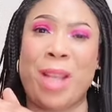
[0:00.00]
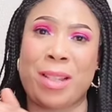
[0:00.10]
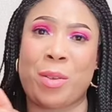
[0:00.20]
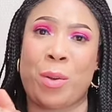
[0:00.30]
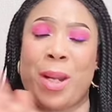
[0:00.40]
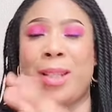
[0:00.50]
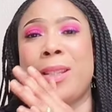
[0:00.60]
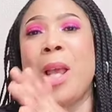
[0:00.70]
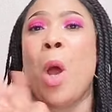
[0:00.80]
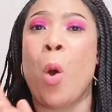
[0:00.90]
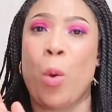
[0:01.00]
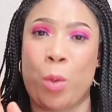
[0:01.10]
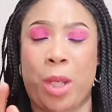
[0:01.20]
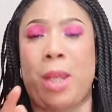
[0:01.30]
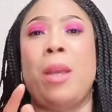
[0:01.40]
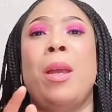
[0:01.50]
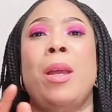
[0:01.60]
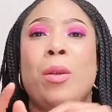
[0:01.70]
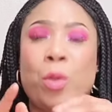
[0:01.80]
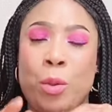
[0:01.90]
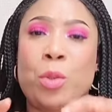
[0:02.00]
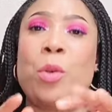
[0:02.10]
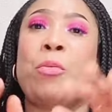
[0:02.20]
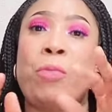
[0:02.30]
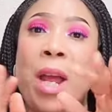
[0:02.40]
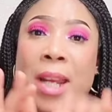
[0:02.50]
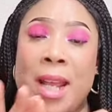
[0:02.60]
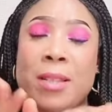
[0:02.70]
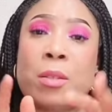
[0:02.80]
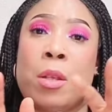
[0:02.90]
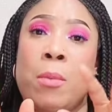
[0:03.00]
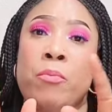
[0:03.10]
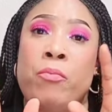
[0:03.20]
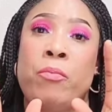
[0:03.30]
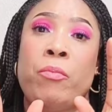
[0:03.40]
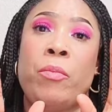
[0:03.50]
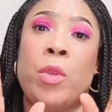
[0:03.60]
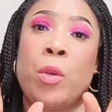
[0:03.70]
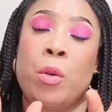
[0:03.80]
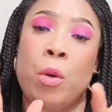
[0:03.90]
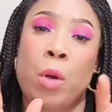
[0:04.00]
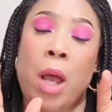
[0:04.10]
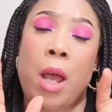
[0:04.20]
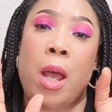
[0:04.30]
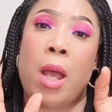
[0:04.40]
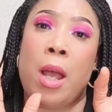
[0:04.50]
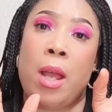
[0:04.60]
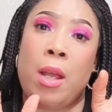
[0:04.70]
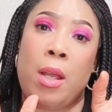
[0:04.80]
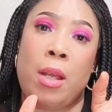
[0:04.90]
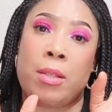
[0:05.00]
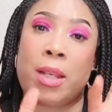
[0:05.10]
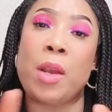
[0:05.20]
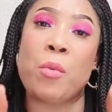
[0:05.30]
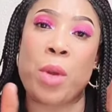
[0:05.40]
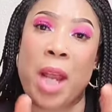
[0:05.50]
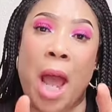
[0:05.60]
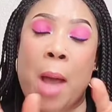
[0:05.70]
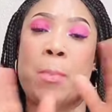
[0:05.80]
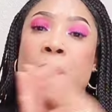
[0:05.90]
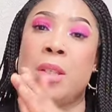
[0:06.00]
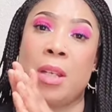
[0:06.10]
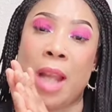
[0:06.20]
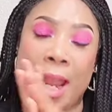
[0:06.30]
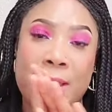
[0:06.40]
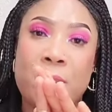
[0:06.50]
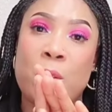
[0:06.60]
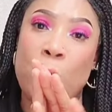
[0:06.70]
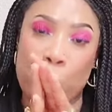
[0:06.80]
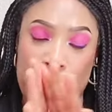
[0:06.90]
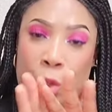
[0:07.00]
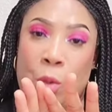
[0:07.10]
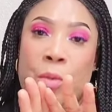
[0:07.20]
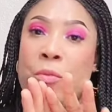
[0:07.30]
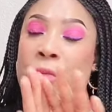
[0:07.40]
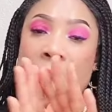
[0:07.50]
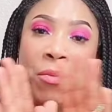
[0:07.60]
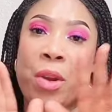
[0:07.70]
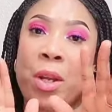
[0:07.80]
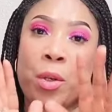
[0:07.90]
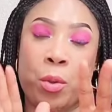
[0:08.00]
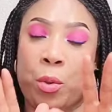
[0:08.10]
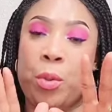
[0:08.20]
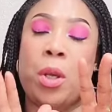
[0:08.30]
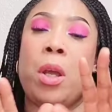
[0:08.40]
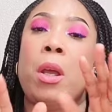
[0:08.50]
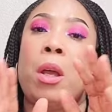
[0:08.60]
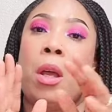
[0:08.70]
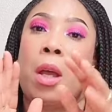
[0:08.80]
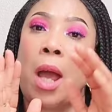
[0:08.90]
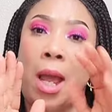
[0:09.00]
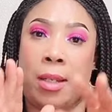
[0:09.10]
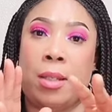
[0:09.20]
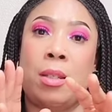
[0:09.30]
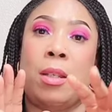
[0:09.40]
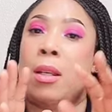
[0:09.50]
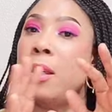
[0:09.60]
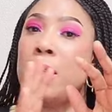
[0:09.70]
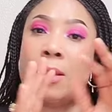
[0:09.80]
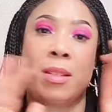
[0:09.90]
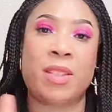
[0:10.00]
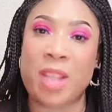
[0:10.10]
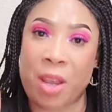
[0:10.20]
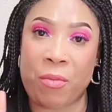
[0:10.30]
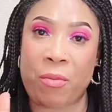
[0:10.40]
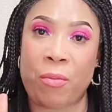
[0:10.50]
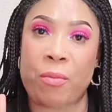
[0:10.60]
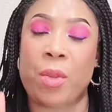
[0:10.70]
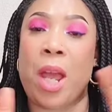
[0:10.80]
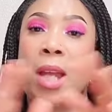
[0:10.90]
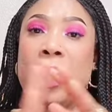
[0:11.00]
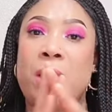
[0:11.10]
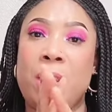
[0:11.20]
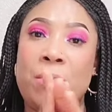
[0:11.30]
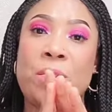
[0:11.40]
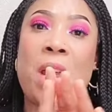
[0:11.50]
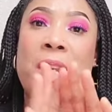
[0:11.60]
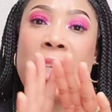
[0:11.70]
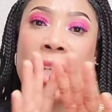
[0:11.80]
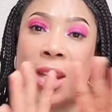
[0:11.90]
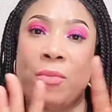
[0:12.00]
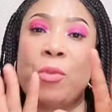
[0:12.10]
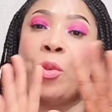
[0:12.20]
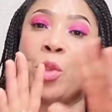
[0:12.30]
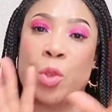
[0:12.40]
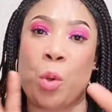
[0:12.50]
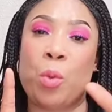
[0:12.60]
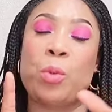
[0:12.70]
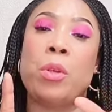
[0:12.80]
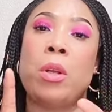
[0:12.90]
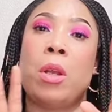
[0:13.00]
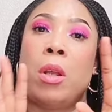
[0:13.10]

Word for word: if that's correct. Okay, good. So fairness uh, Skin Rehab is a nice lotion, very, very good, and it's safe and it gives an even tone